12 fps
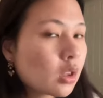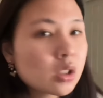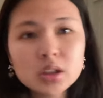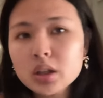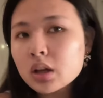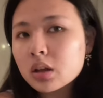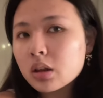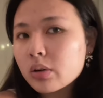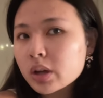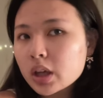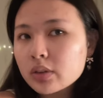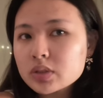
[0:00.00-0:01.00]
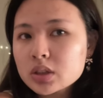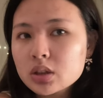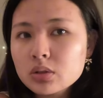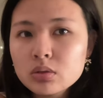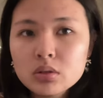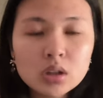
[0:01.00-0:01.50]
See the glow it gives
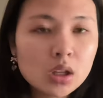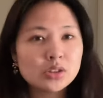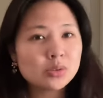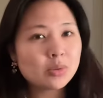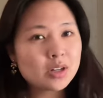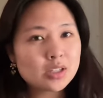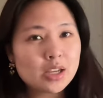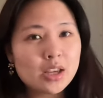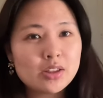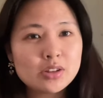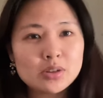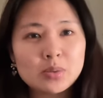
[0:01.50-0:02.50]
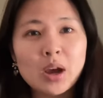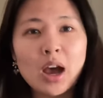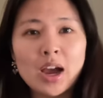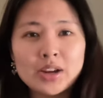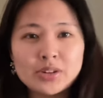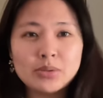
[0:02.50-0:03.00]
you? Just want to say this is what
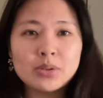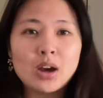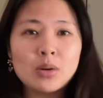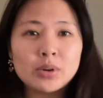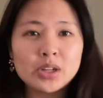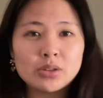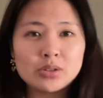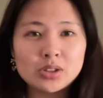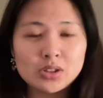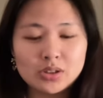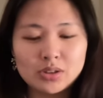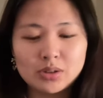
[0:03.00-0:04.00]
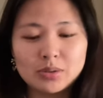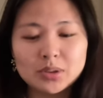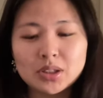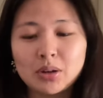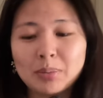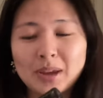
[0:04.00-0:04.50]
I do, not what you should do.
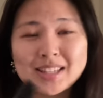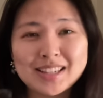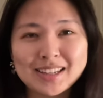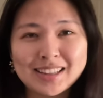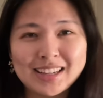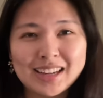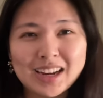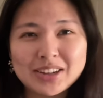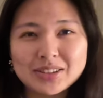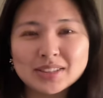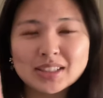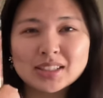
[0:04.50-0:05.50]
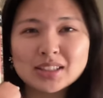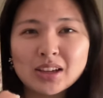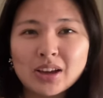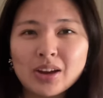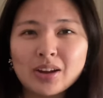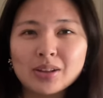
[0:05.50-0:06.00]
So basically I use this
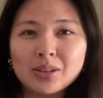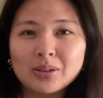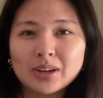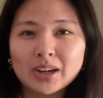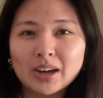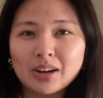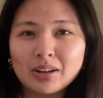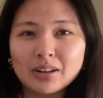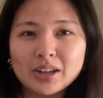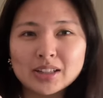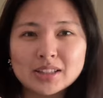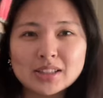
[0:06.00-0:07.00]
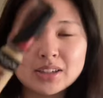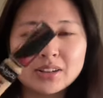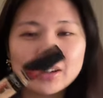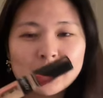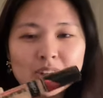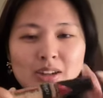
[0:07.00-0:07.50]
L'Oreal
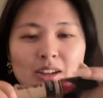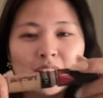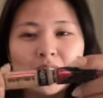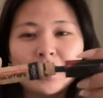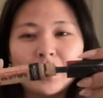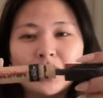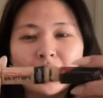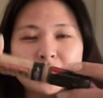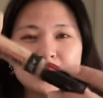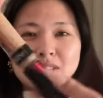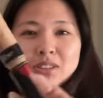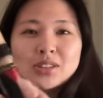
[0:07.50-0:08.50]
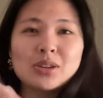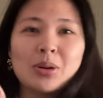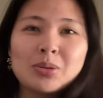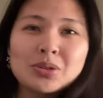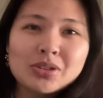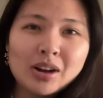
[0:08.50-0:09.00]
concealer. It is
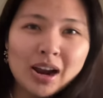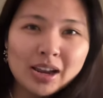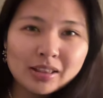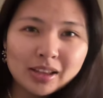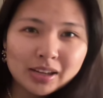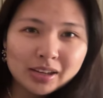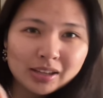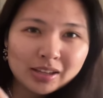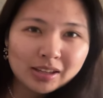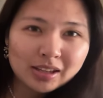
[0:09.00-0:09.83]
so dry, like